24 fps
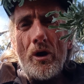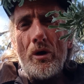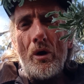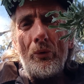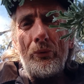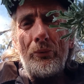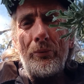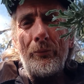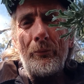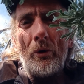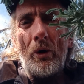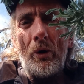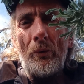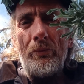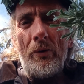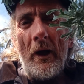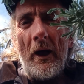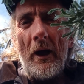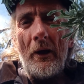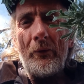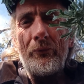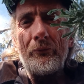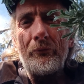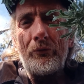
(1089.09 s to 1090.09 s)
know some real
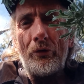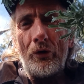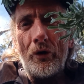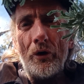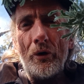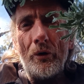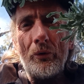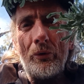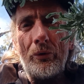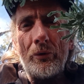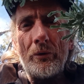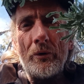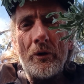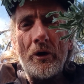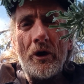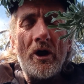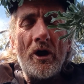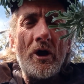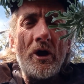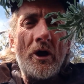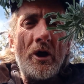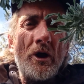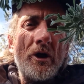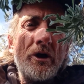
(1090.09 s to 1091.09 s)
facts and truth,
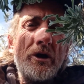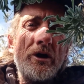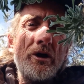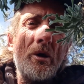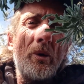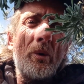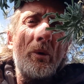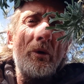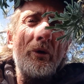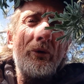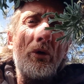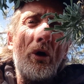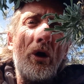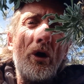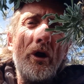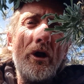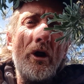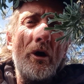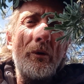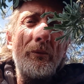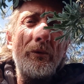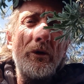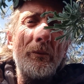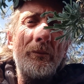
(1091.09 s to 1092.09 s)
we're going to start
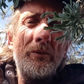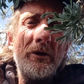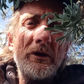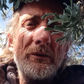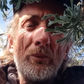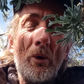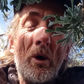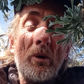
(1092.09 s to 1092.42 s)
interviewing people.